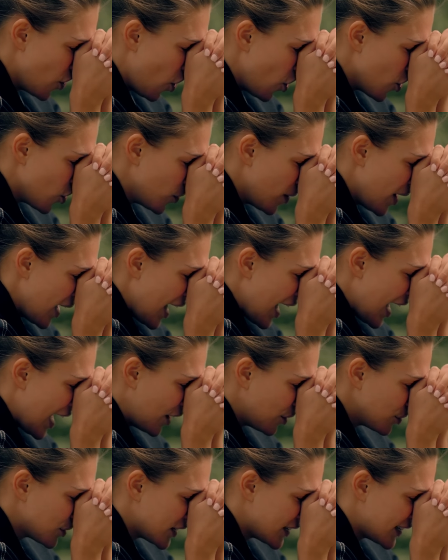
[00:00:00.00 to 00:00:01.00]
know
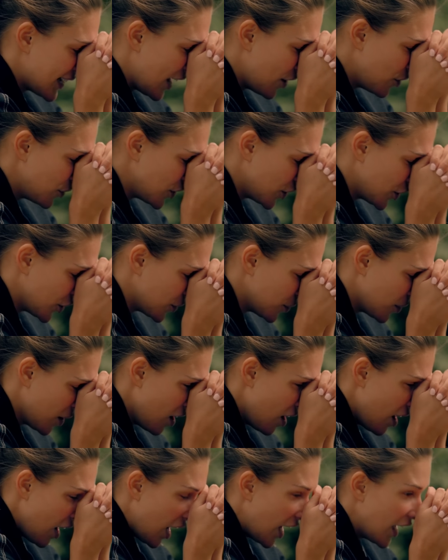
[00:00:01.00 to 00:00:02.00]
how to tell you.
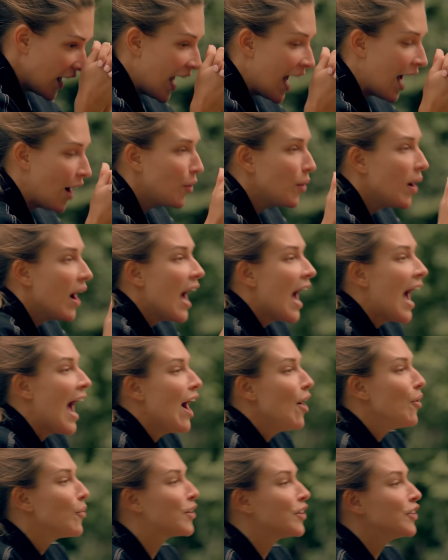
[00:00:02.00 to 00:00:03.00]
I, how
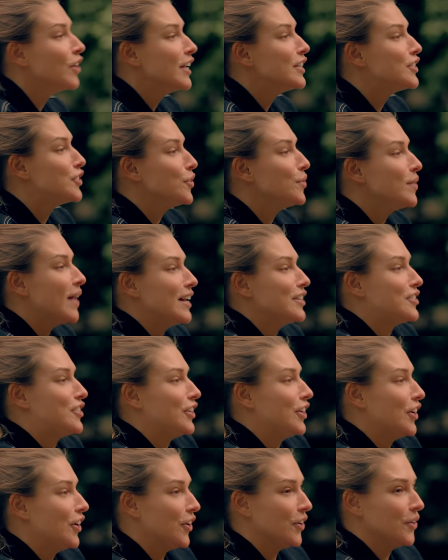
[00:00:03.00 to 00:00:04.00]
how can I do that
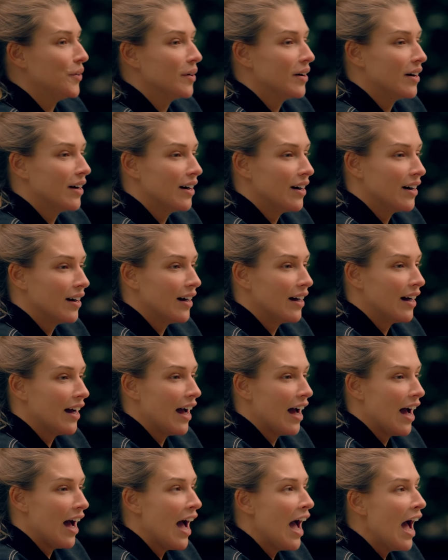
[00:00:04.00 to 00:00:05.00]
to you?
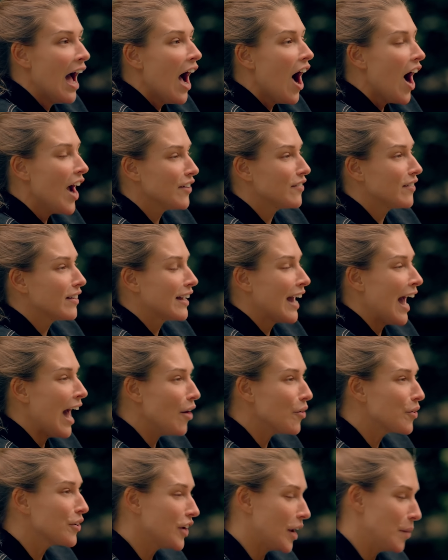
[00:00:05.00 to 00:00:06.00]
I,
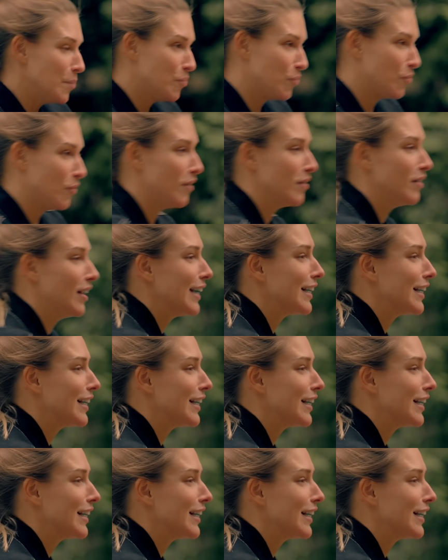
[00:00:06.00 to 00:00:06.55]
how can I, br